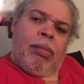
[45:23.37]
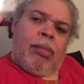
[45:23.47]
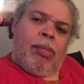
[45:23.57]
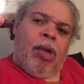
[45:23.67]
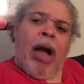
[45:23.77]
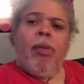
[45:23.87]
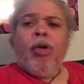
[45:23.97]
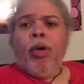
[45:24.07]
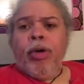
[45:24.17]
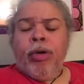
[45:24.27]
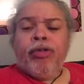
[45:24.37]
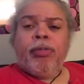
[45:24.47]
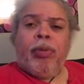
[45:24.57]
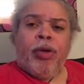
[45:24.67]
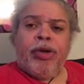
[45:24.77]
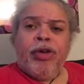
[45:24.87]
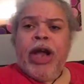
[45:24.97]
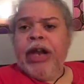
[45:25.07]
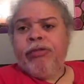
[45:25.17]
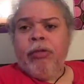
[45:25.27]
Well, I'm only going to support the
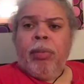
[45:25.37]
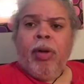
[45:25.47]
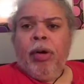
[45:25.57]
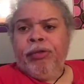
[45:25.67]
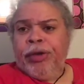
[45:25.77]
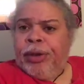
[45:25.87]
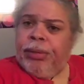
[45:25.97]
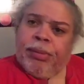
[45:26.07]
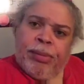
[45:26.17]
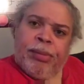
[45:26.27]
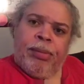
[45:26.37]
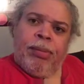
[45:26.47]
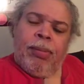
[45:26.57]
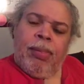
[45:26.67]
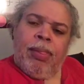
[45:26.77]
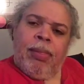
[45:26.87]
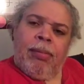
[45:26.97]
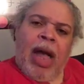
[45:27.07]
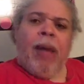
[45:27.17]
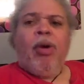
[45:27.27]
United Cerebral Palsy.
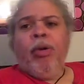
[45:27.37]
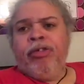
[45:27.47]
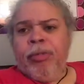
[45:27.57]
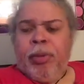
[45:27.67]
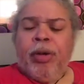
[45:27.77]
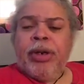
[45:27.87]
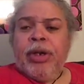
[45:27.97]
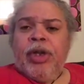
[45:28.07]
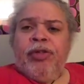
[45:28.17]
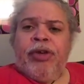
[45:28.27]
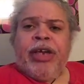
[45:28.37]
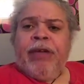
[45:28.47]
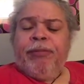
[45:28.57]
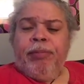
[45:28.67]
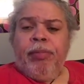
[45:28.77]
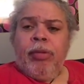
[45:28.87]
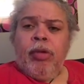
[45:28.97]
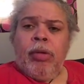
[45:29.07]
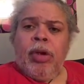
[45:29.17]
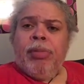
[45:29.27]
I'm going to only support the deaf
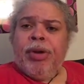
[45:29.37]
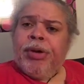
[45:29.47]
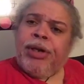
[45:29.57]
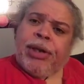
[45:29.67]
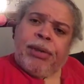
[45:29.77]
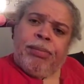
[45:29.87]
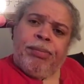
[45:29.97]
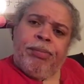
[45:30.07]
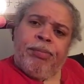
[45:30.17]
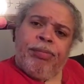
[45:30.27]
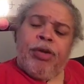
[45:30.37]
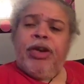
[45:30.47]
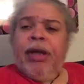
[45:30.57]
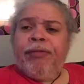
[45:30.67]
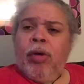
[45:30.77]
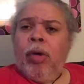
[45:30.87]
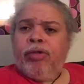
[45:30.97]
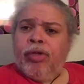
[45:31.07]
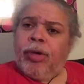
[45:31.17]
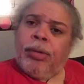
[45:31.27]
community, the deaf
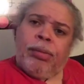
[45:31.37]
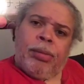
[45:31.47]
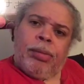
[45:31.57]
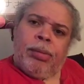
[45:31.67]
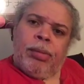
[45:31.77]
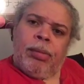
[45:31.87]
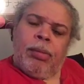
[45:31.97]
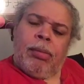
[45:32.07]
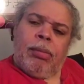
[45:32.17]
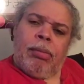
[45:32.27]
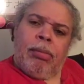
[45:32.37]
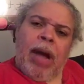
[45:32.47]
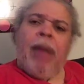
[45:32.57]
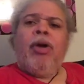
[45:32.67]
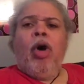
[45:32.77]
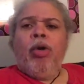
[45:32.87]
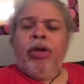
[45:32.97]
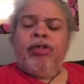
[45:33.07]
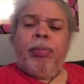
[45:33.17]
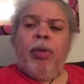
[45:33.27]
culture. I'm going to only
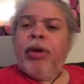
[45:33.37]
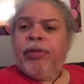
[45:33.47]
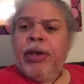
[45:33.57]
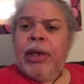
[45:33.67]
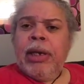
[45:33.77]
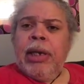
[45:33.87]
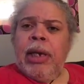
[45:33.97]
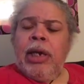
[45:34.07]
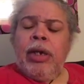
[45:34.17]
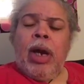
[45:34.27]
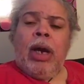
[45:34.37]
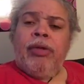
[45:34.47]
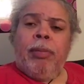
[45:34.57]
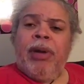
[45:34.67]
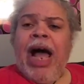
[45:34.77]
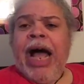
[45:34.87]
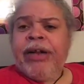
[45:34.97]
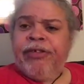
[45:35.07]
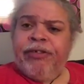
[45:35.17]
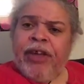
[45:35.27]
support the blind
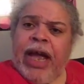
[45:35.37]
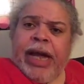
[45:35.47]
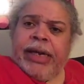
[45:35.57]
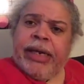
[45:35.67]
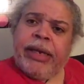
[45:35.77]
society.